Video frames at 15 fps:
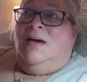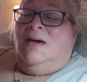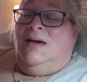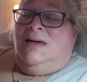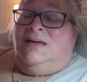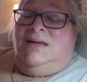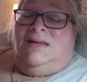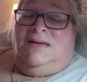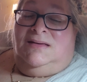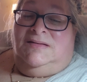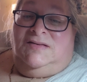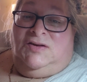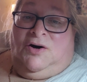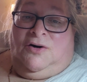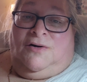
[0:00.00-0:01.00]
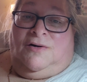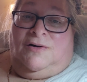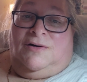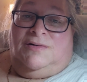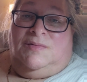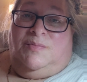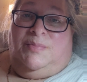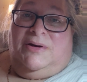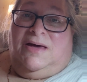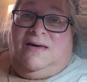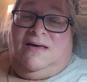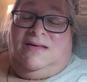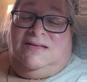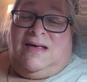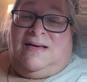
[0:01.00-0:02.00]
It is hard
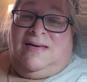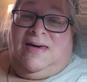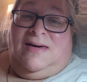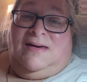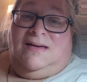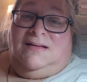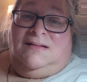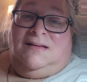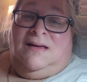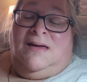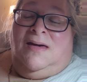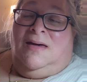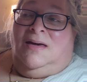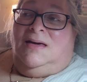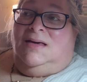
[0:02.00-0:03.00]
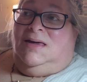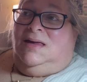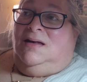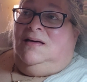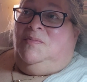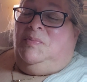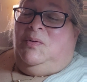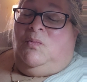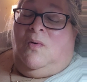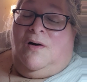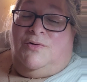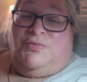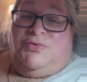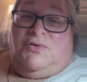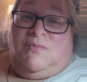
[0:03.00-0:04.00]
because I can't get up and
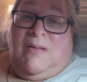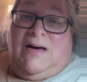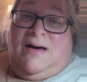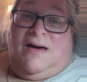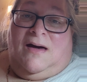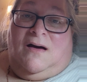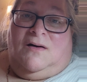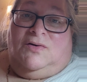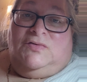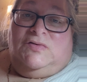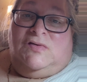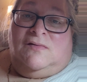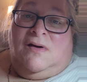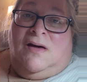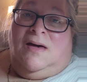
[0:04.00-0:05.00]
walk through my house.